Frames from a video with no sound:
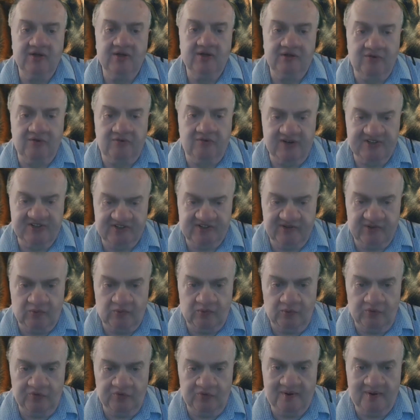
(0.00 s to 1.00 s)
the rest of the
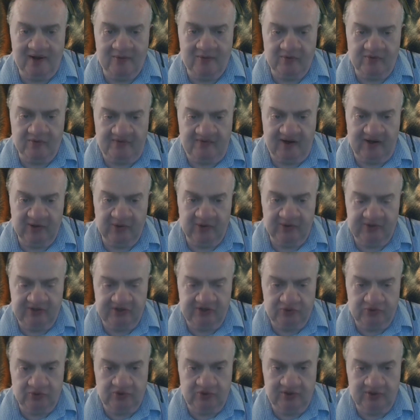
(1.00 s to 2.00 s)
wolf pack will follow these
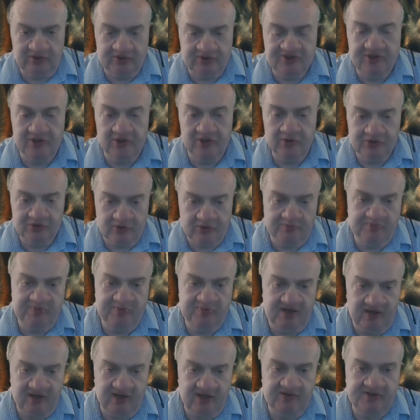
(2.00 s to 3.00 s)
two leaders and also
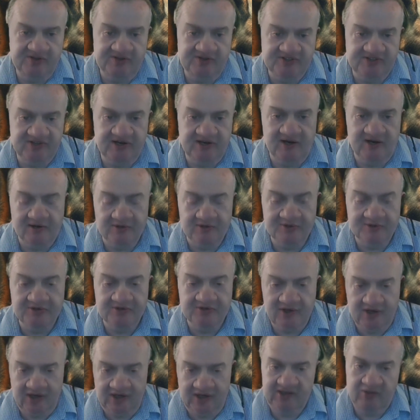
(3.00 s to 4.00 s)
pee on these tires
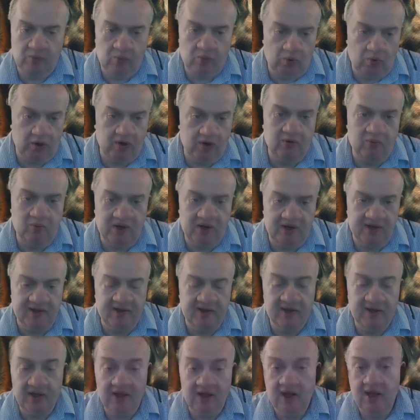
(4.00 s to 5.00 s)
and then walk away.
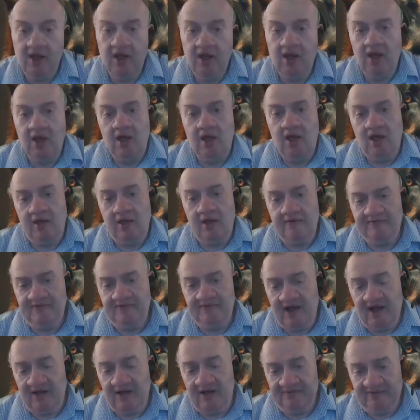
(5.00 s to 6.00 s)
If
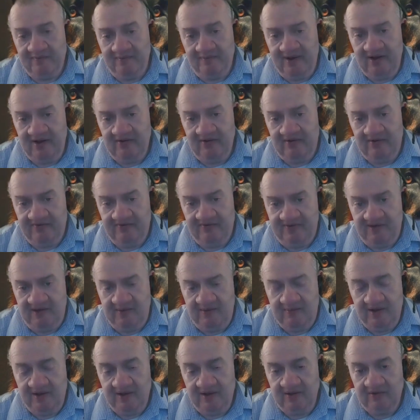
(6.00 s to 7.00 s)
the alpha male and
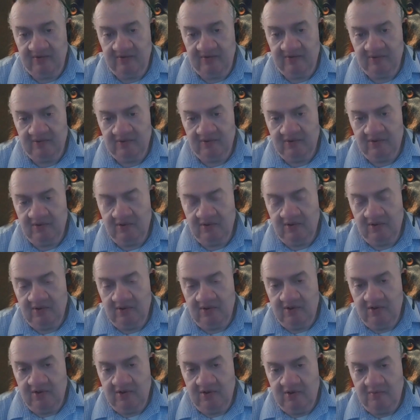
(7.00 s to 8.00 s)
female
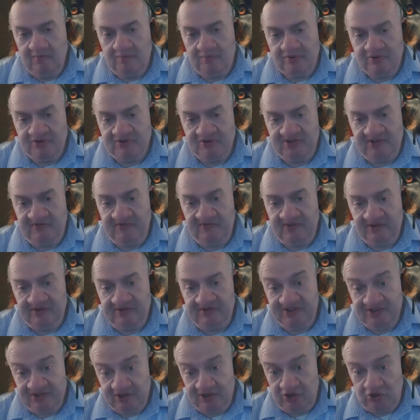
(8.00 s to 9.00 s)
perceive that
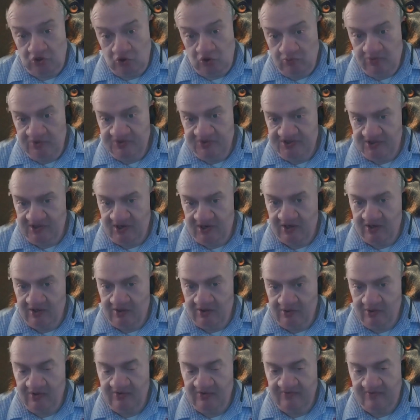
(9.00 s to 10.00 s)
these are humans in our
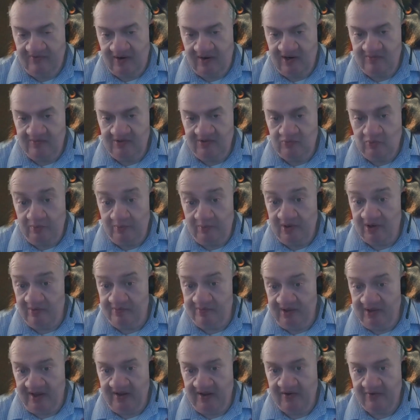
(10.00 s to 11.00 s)
environment, we better
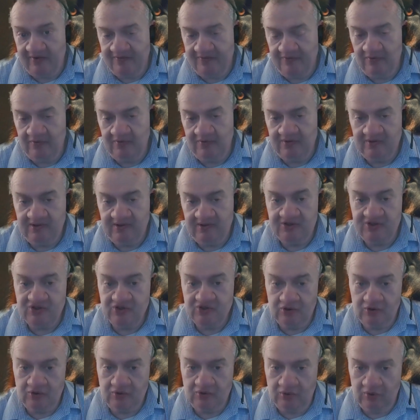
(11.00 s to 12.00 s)
be careful. They
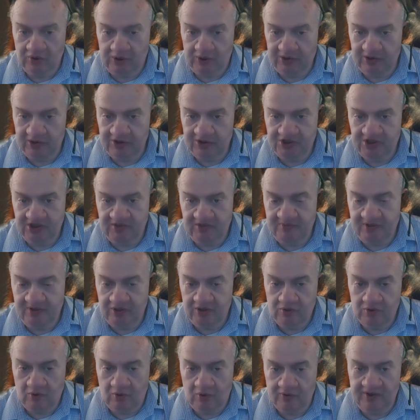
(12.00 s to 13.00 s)
just look at the jeep,
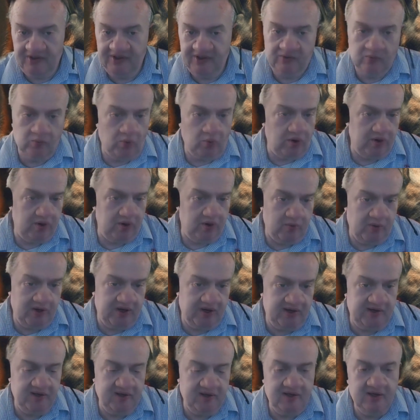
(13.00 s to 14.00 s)
ignore it, and walk away.